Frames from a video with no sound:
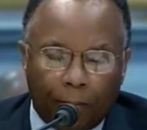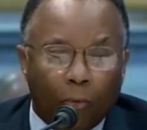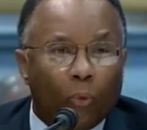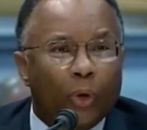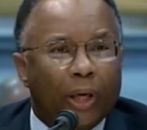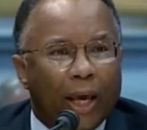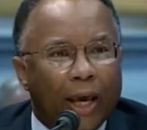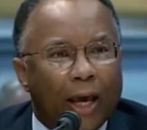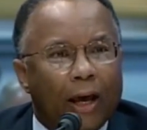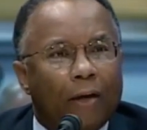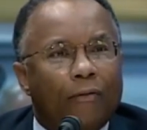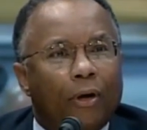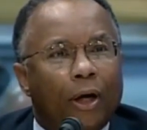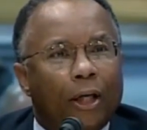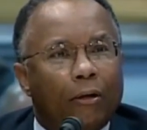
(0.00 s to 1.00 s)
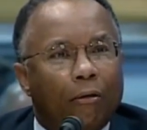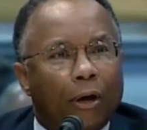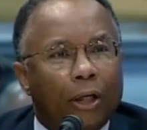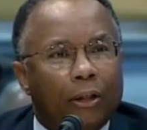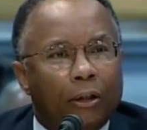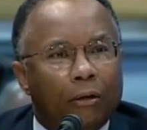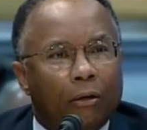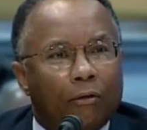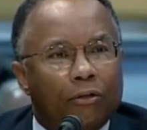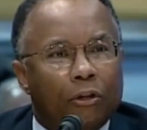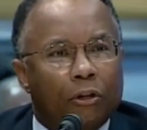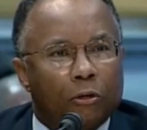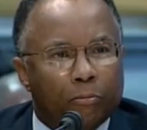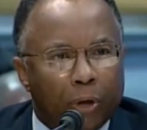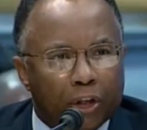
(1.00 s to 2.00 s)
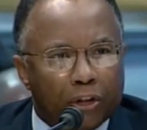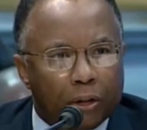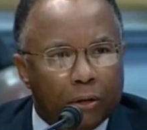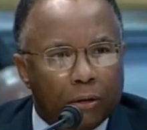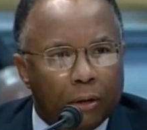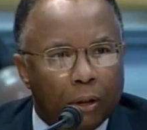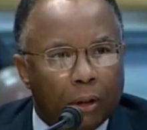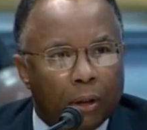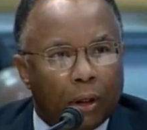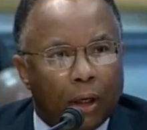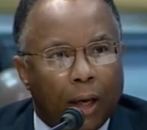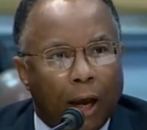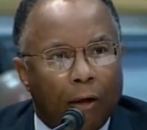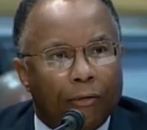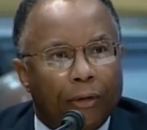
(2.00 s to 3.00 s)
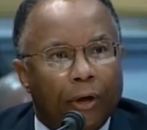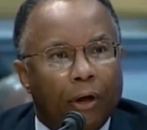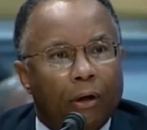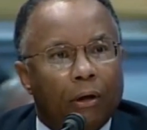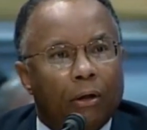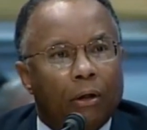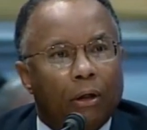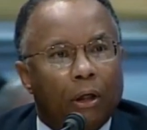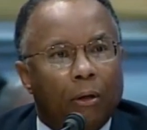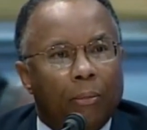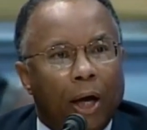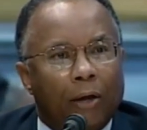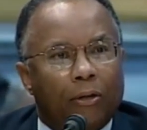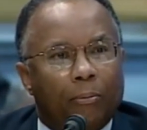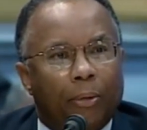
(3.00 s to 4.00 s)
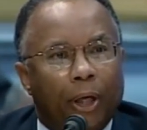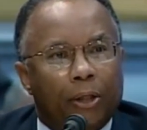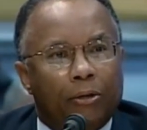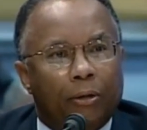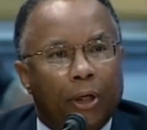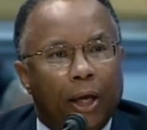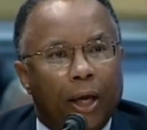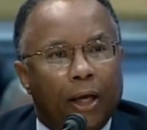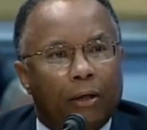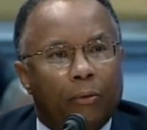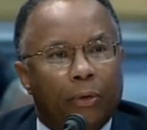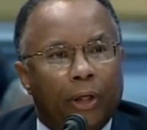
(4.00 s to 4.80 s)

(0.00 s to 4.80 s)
we have a great deal of suspicion out there about the Patriot Act.